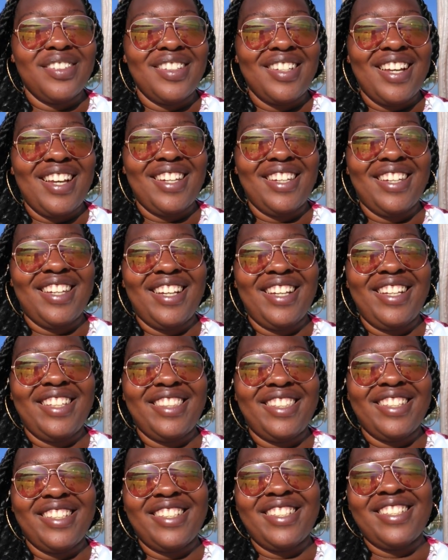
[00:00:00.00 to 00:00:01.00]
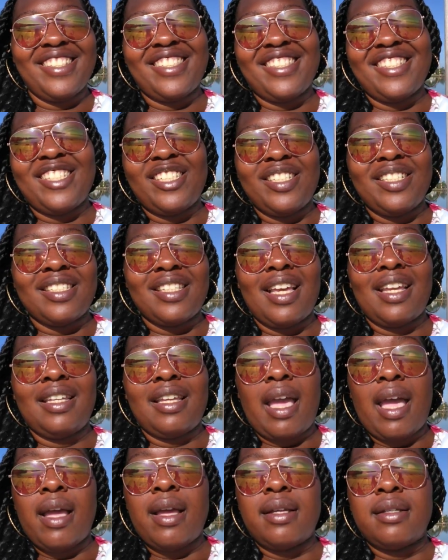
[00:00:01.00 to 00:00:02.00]
like, I like this. And she's like,
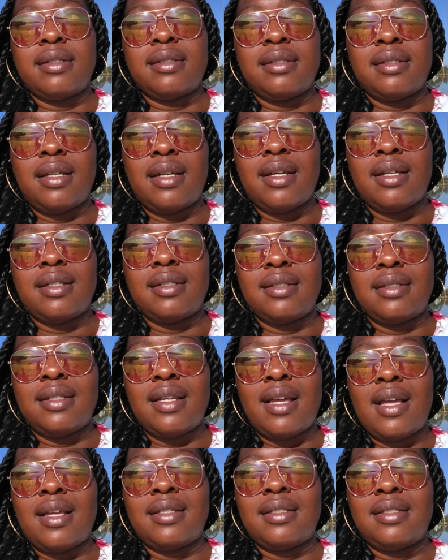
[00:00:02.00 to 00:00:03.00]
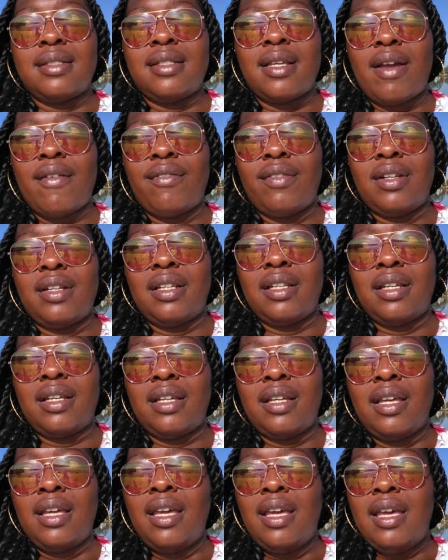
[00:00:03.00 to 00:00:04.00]
yes, definitely.
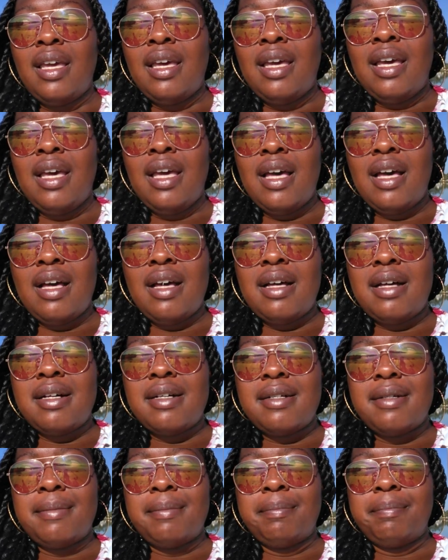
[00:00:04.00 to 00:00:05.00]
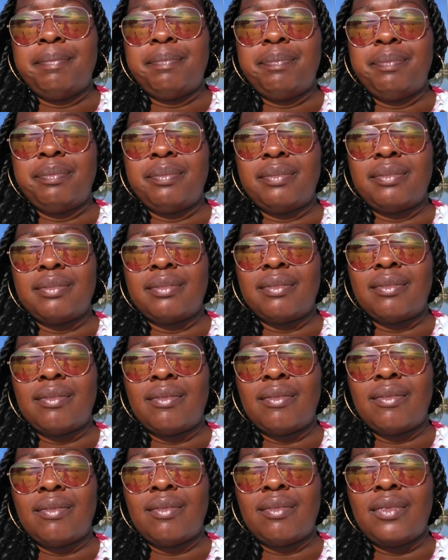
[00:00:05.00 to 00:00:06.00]
Um,
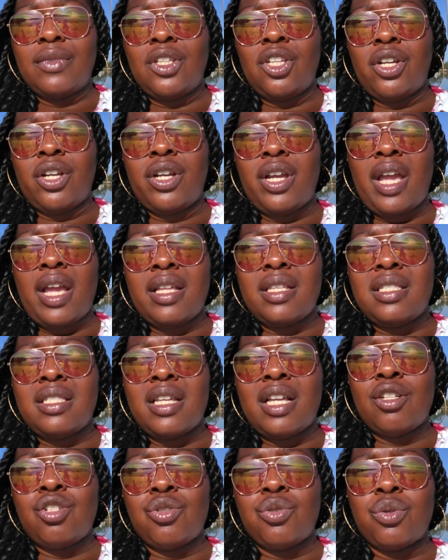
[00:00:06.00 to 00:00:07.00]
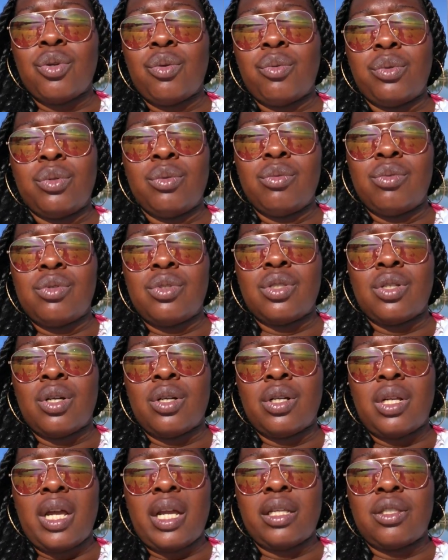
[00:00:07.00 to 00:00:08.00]
your ancestral roots
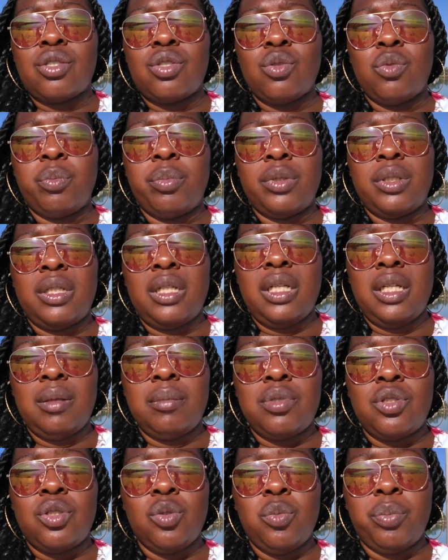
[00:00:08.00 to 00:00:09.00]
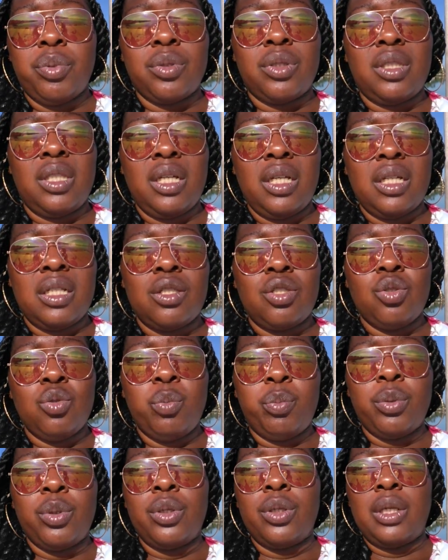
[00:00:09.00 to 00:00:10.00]
are like super deep, super thick,
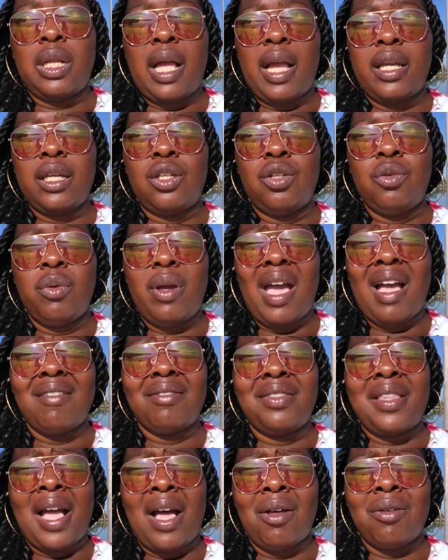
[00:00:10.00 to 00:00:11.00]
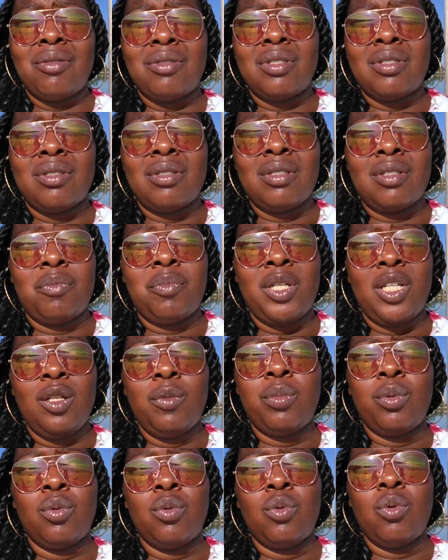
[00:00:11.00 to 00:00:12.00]
super, like, you have thousands of
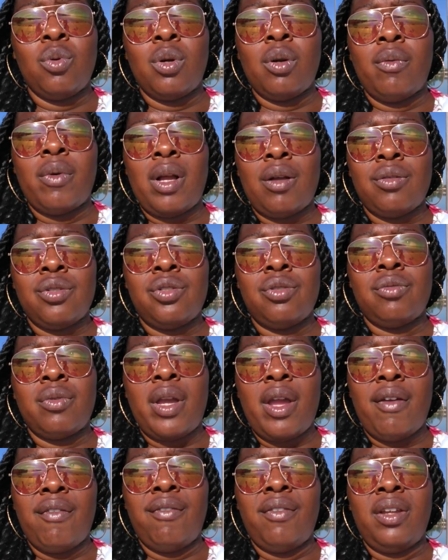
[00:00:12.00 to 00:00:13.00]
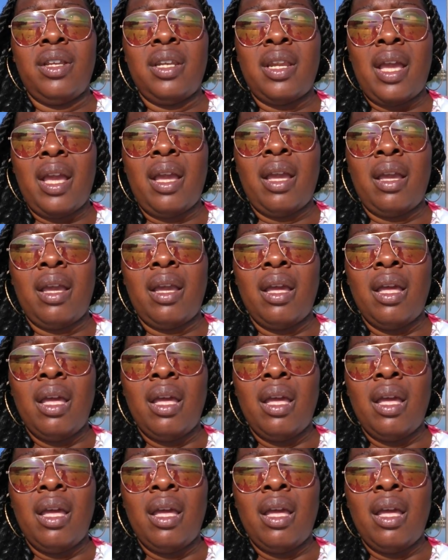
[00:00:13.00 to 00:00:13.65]
people who are around you every day.